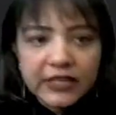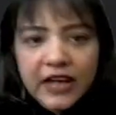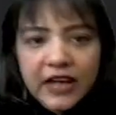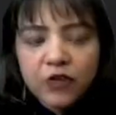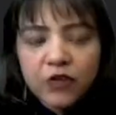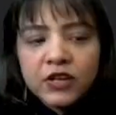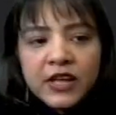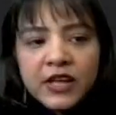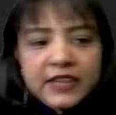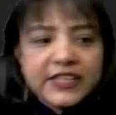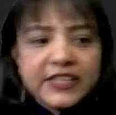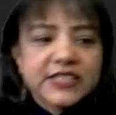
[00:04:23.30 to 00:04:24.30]
Now,
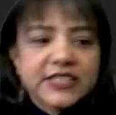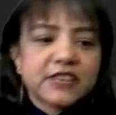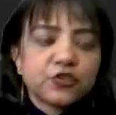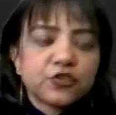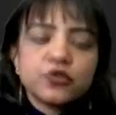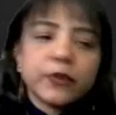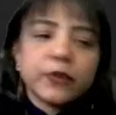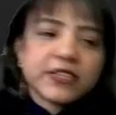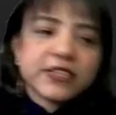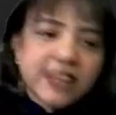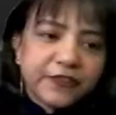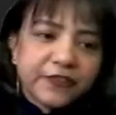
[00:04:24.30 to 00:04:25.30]
these are the root
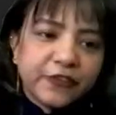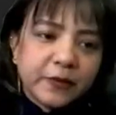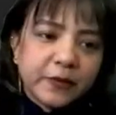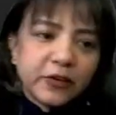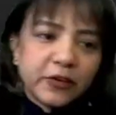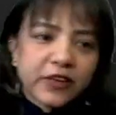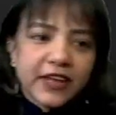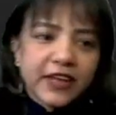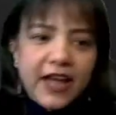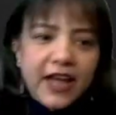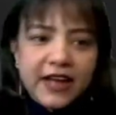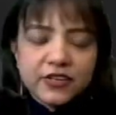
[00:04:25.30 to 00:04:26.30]
words that we will be looking
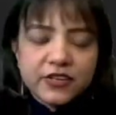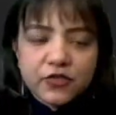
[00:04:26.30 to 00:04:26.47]
at.